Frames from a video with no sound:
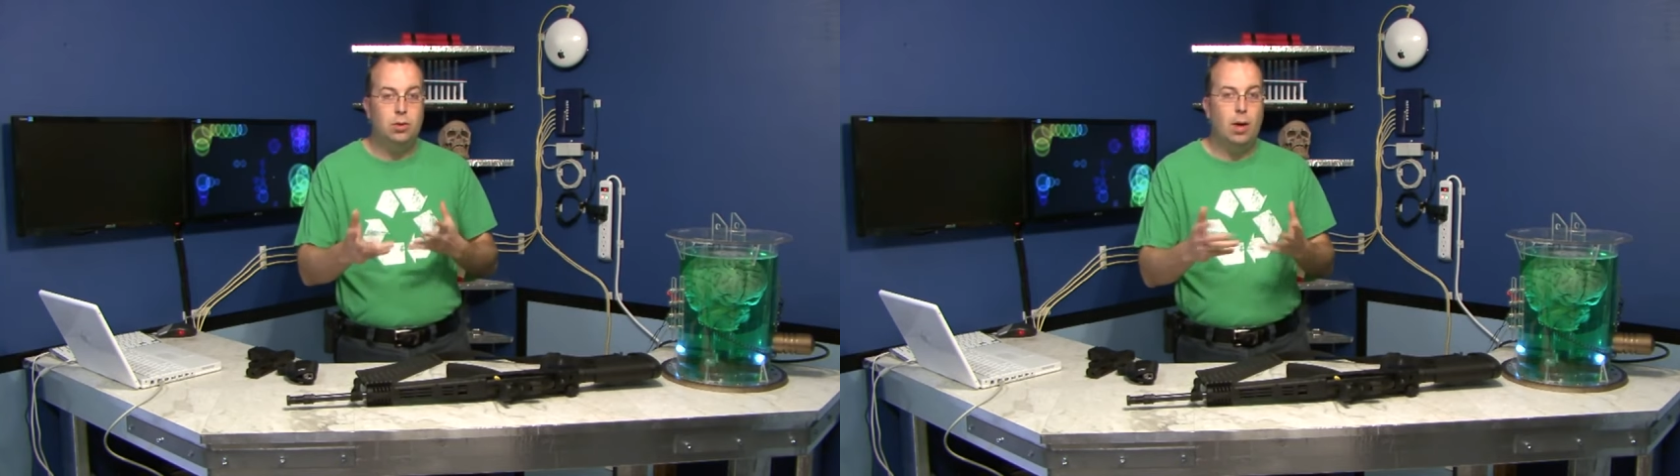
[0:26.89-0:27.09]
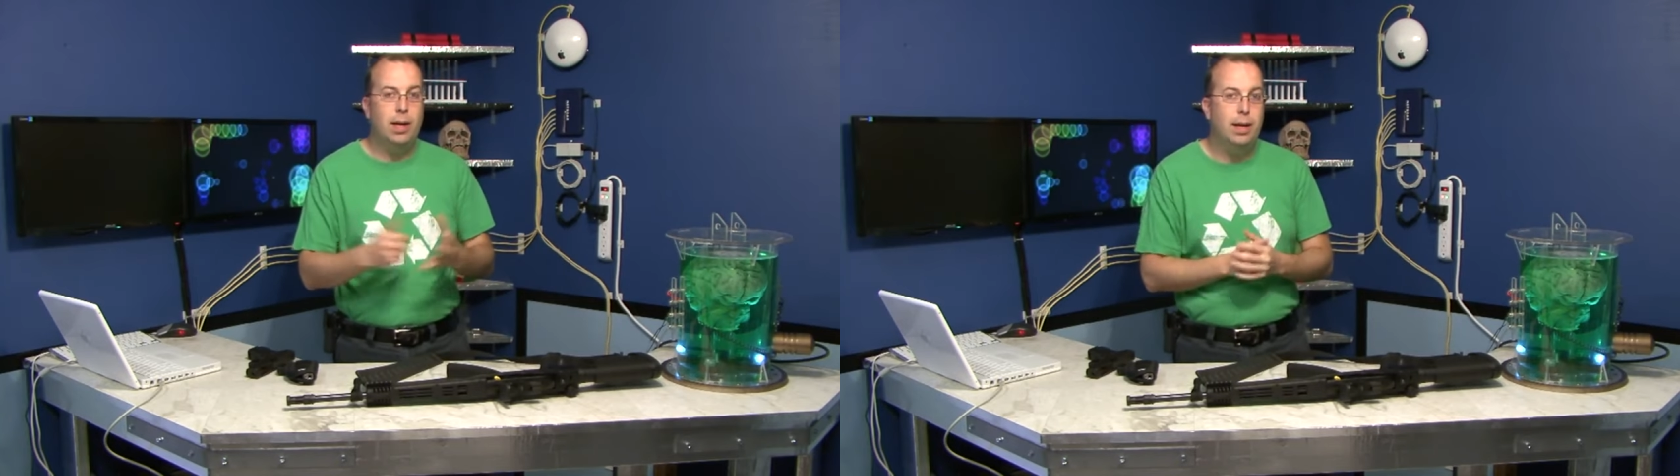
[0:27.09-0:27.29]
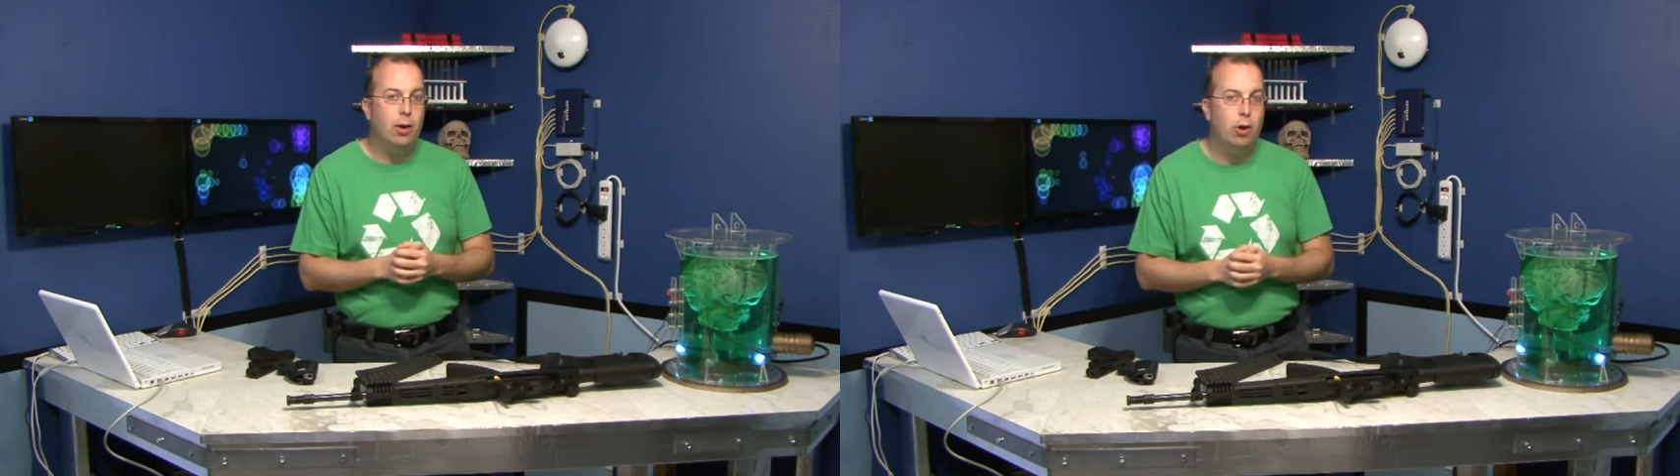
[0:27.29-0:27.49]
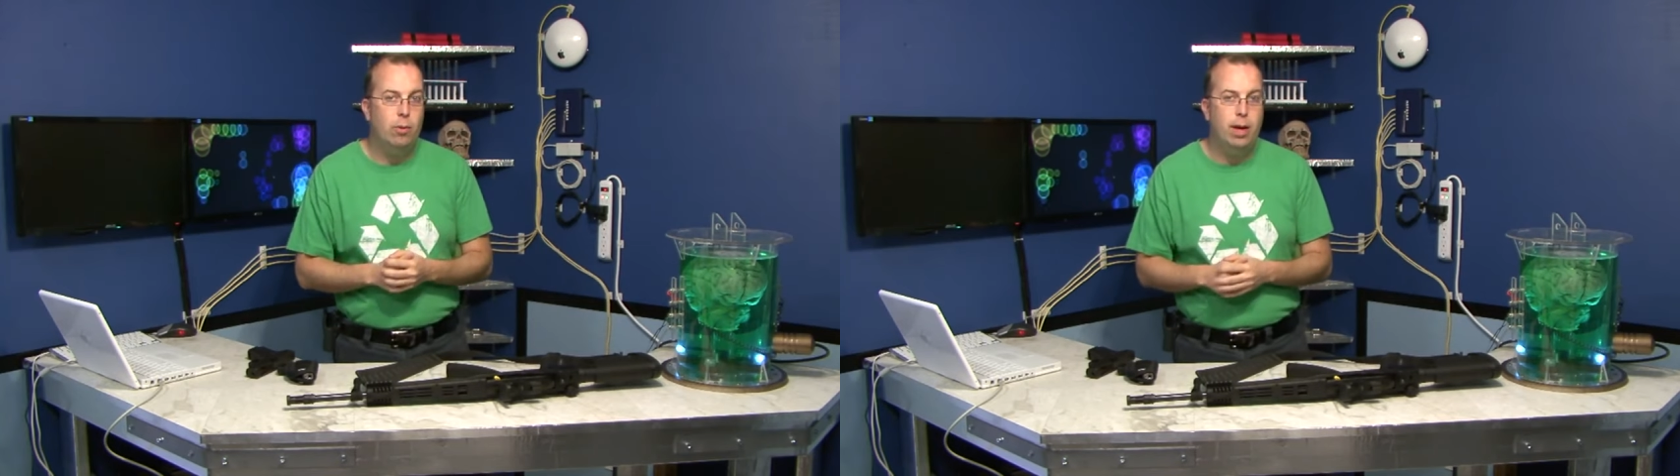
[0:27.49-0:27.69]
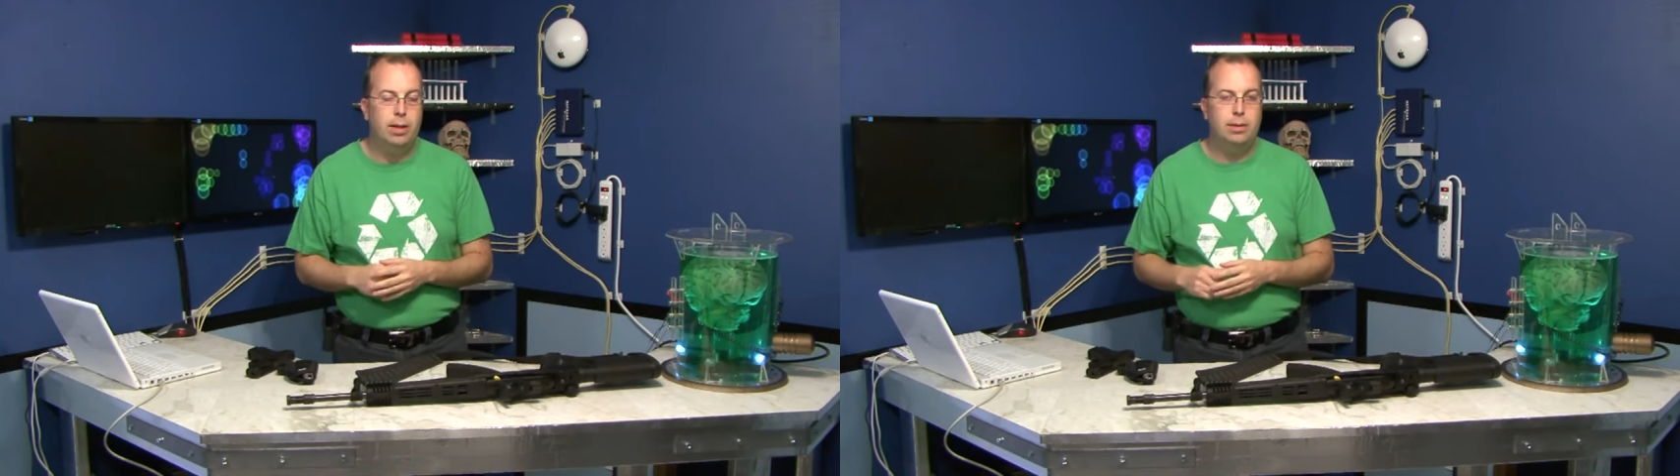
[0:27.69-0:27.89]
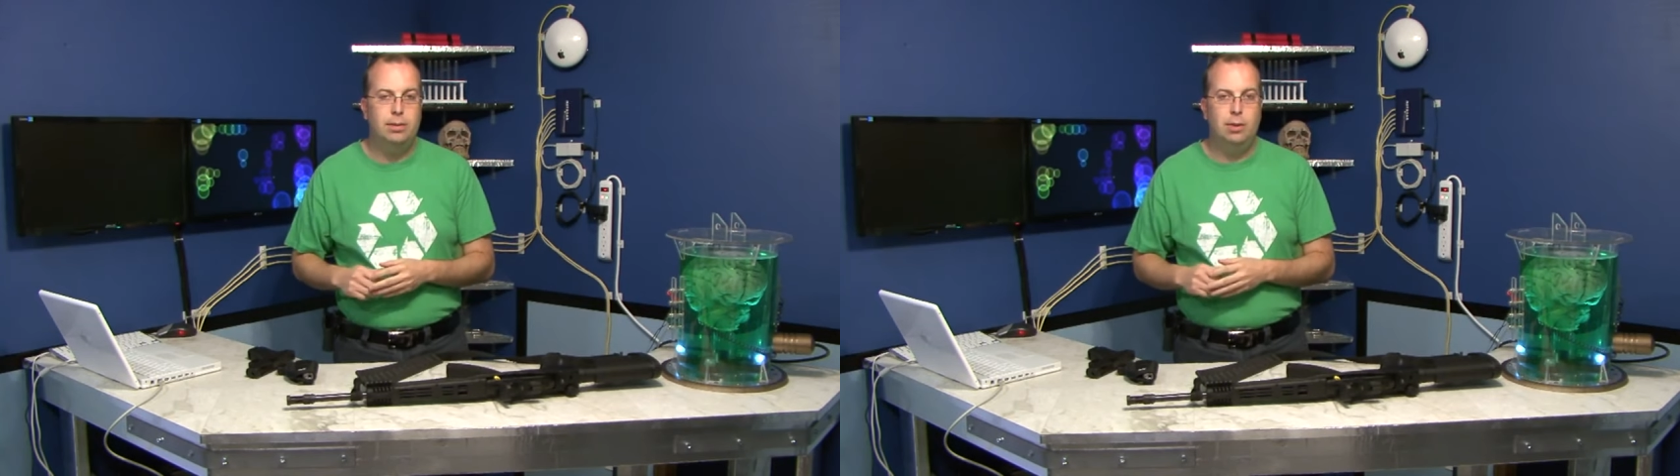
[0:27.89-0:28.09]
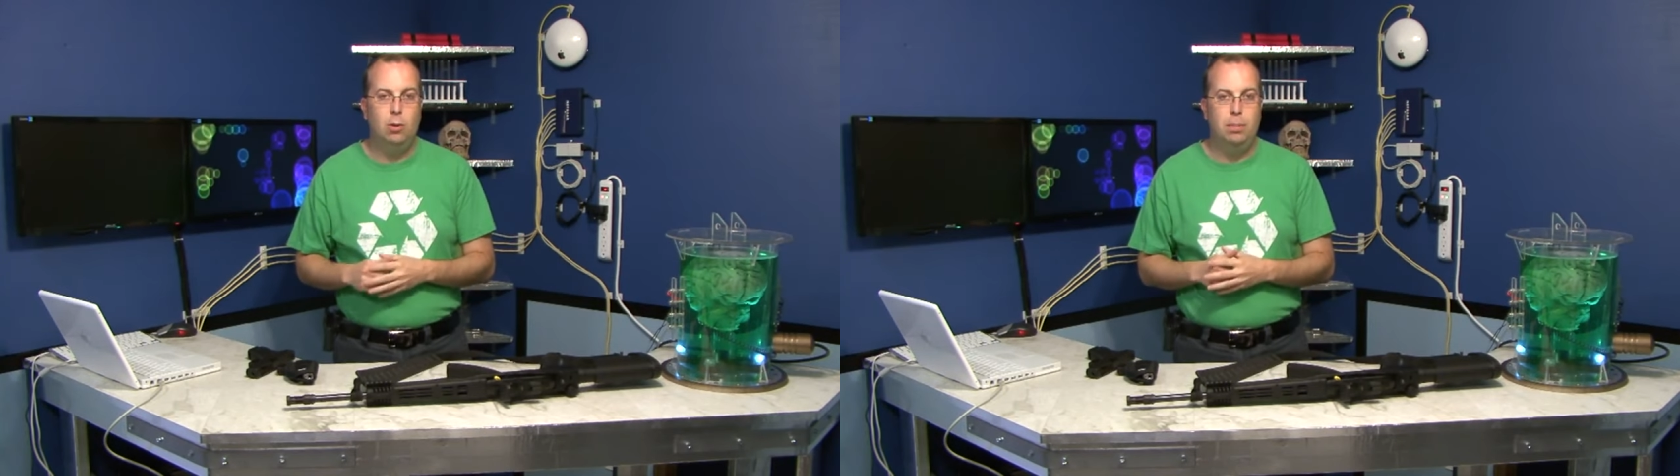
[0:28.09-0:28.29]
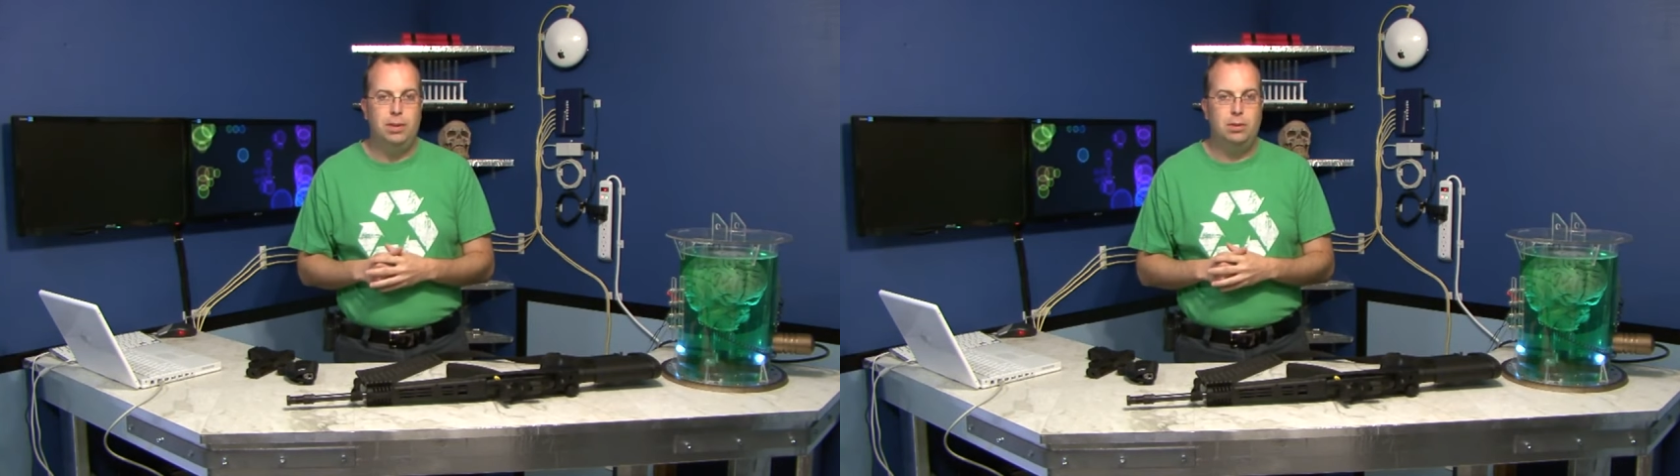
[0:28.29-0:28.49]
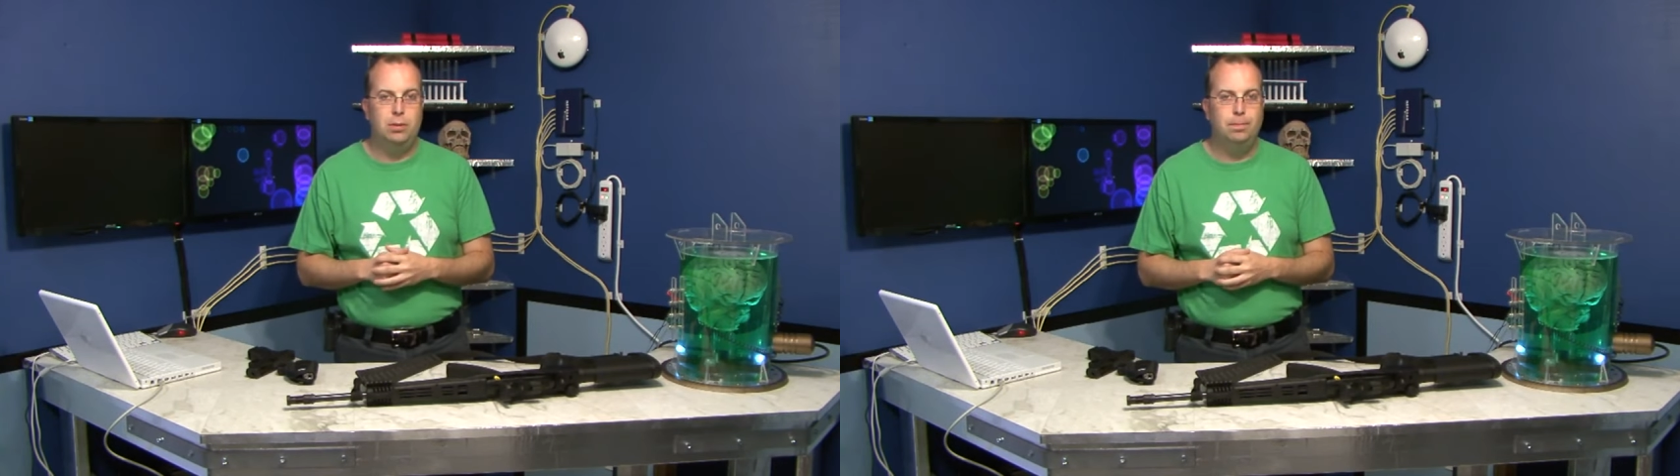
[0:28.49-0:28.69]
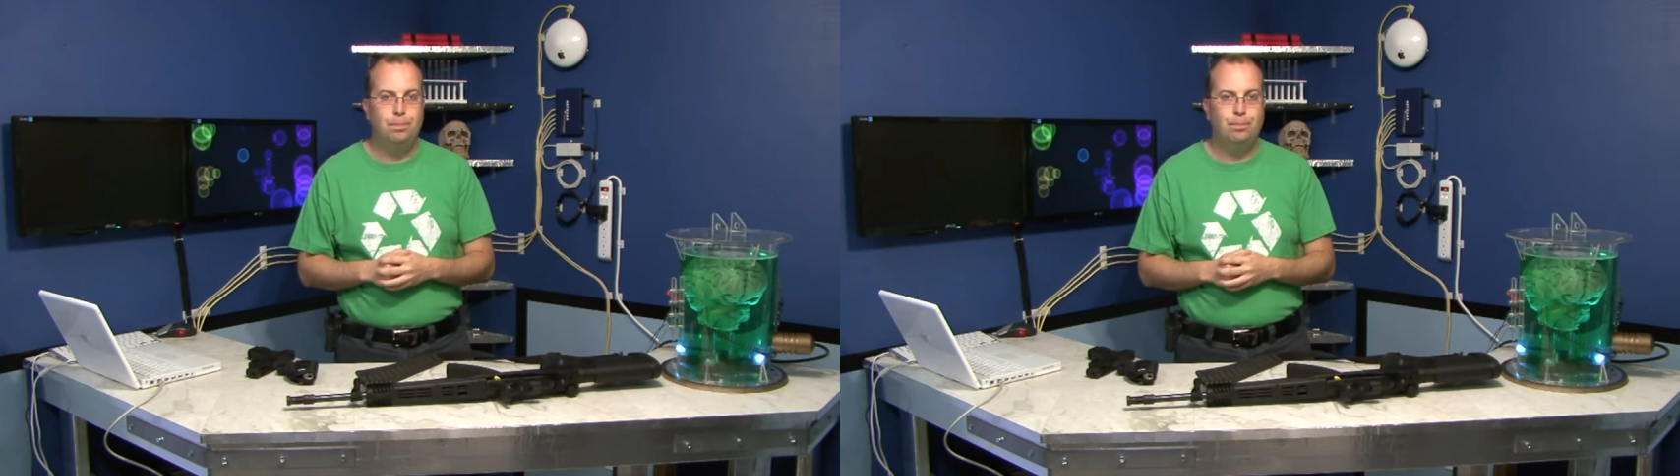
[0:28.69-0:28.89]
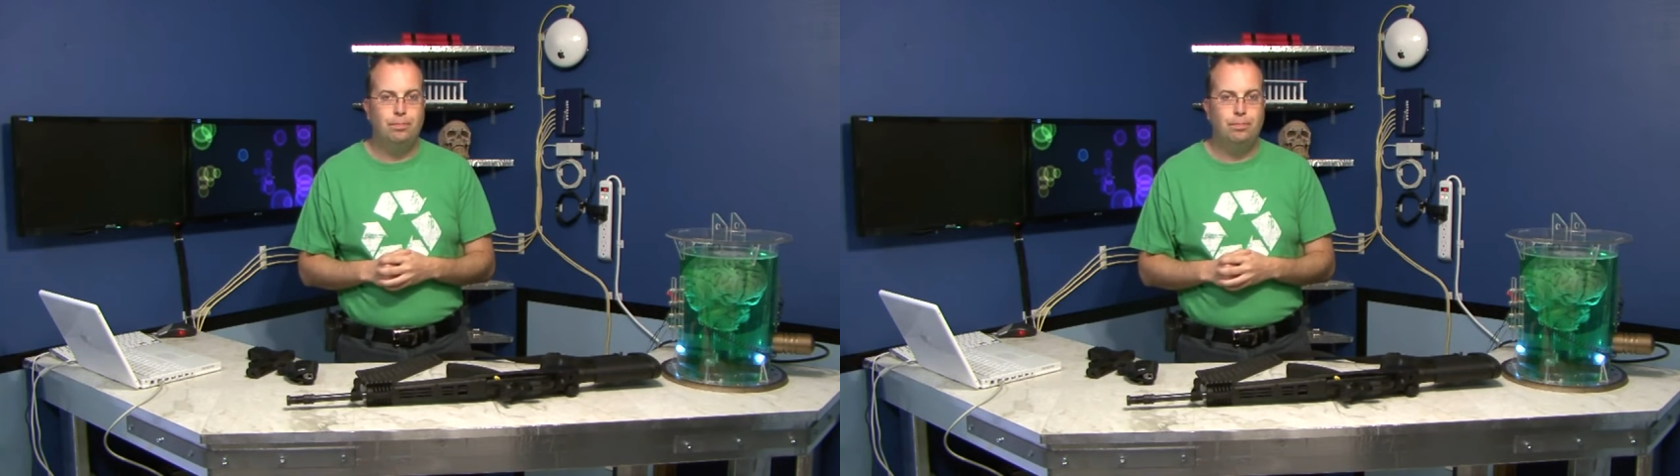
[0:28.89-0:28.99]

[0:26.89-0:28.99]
so I can carry around a concealed pistol.